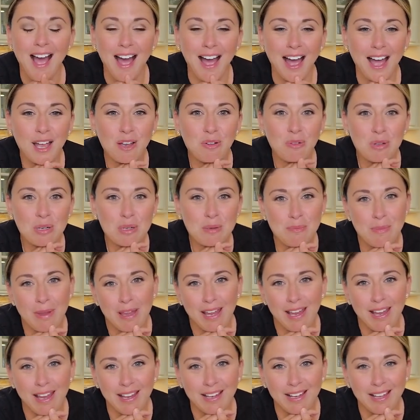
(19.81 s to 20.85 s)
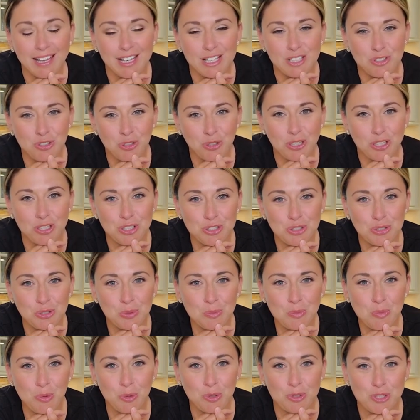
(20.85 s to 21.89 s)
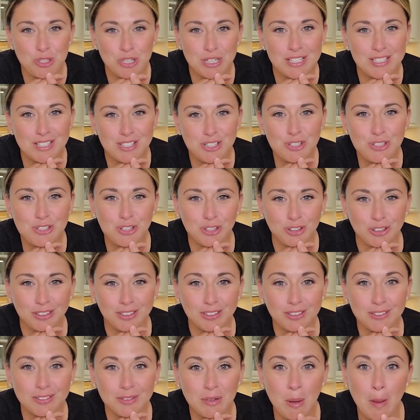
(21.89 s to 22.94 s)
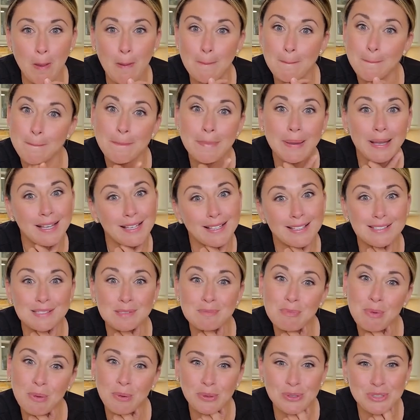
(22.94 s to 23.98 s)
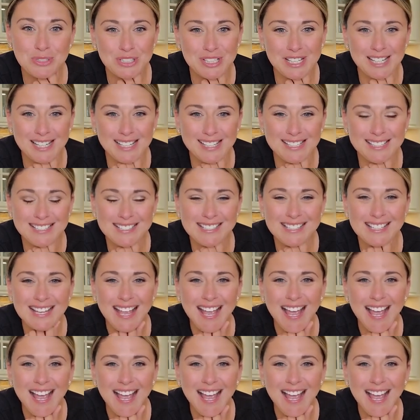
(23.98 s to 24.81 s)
I want to make a traditional Portuguese dessert, because I'm Portuguese,